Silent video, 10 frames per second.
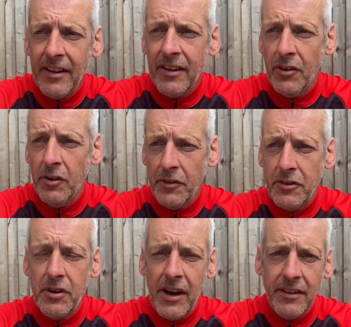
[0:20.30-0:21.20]
or the
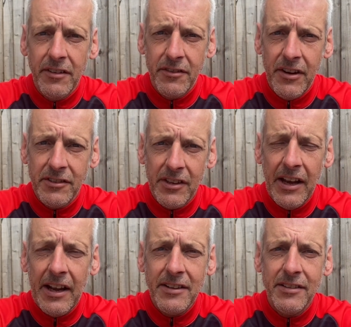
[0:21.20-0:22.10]
Trek
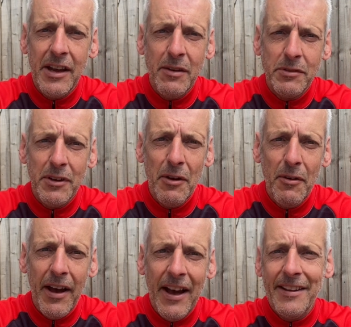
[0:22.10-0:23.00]
cycling team.
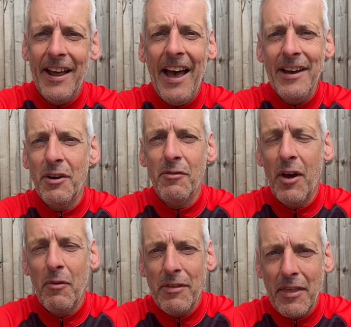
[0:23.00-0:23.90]
So I don't
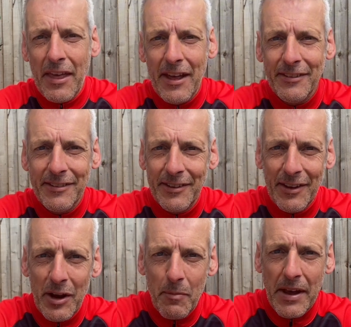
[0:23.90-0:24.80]
know whether that's
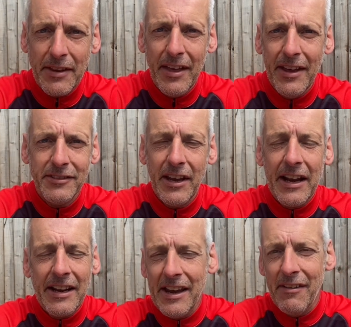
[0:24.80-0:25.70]
going to make their
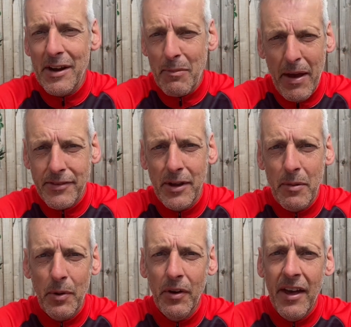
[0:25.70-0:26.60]
cycling gear any better,
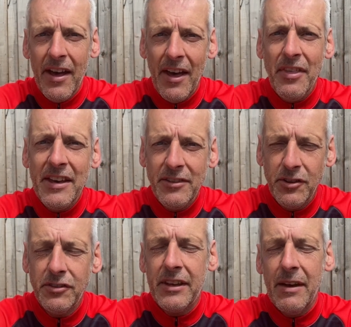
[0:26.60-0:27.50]
but I think it
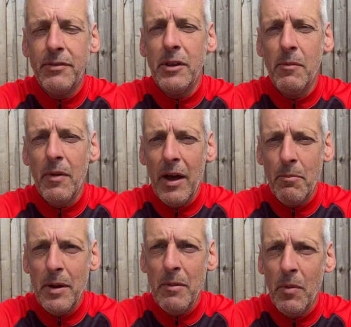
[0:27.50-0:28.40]
just gives them a
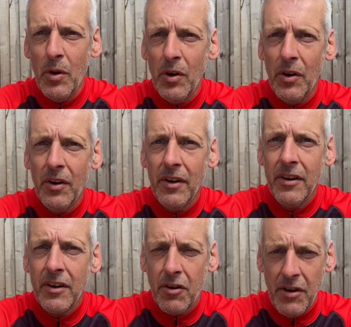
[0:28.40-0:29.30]
bit more
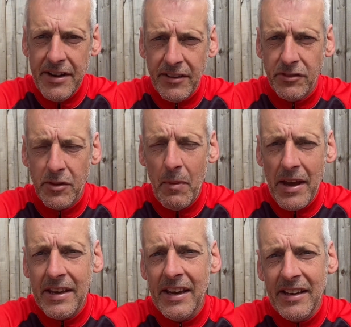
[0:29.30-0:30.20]
credence to
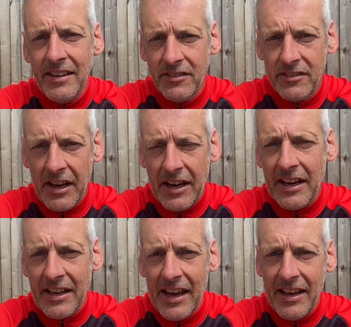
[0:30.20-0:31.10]
making
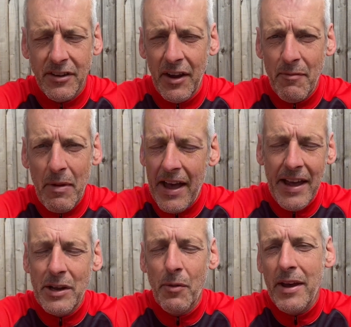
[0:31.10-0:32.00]
cycling gear. So in
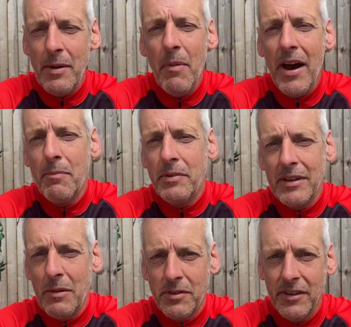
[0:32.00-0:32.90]
my
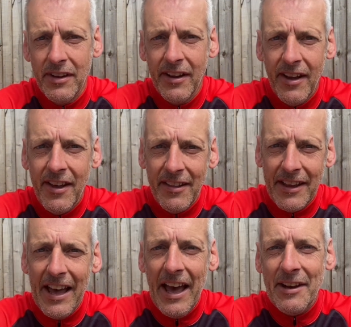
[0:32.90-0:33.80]
perception, the
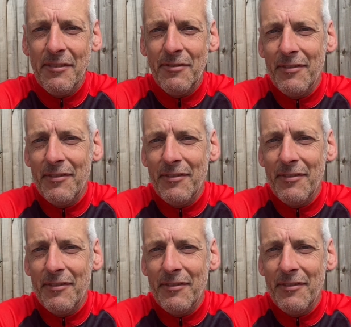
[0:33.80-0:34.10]
kind of